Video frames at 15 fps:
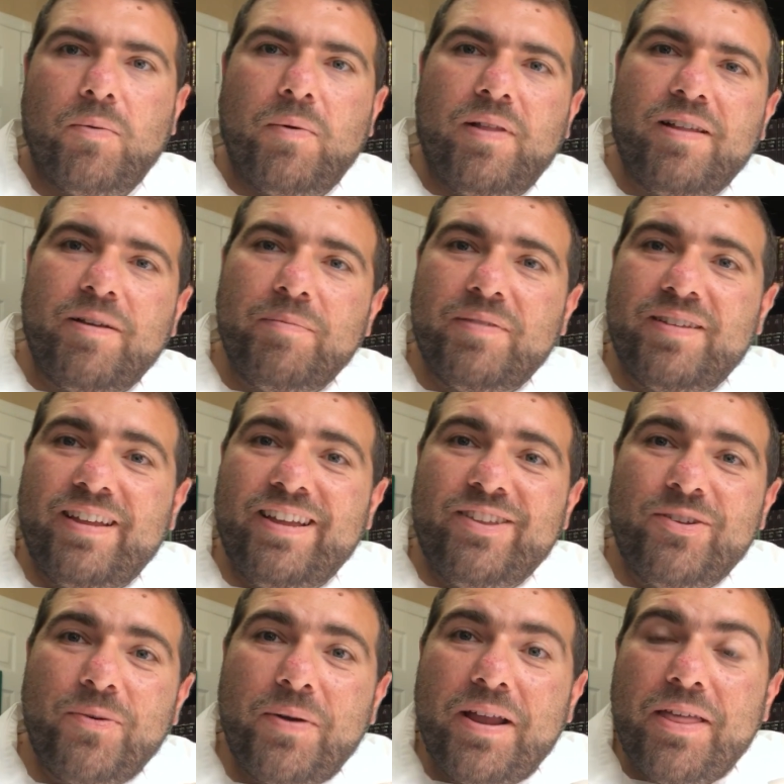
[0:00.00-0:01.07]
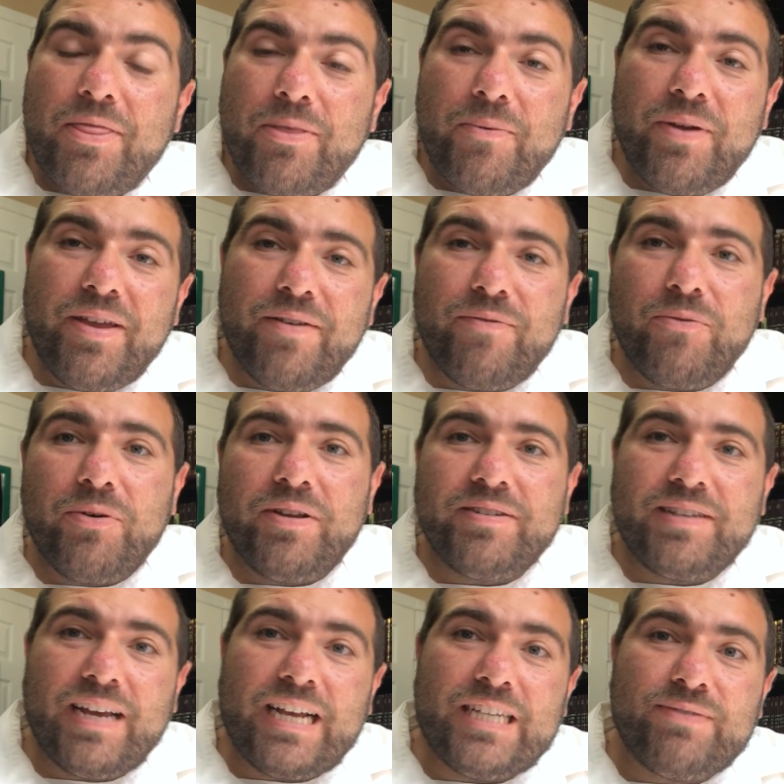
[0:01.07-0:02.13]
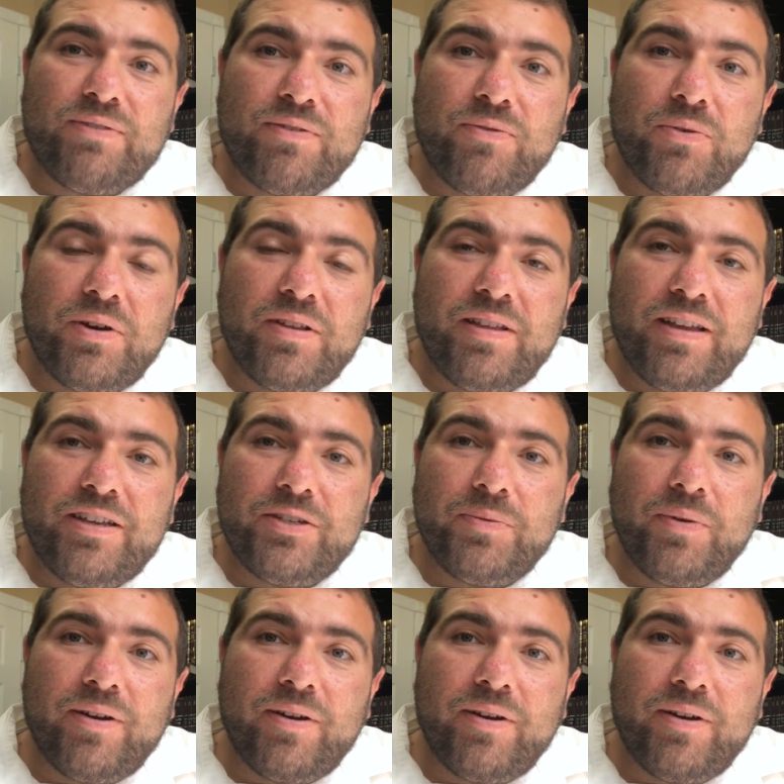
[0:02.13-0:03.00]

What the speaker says: Welcome to day 23 of 40 Seconds for 40 Days.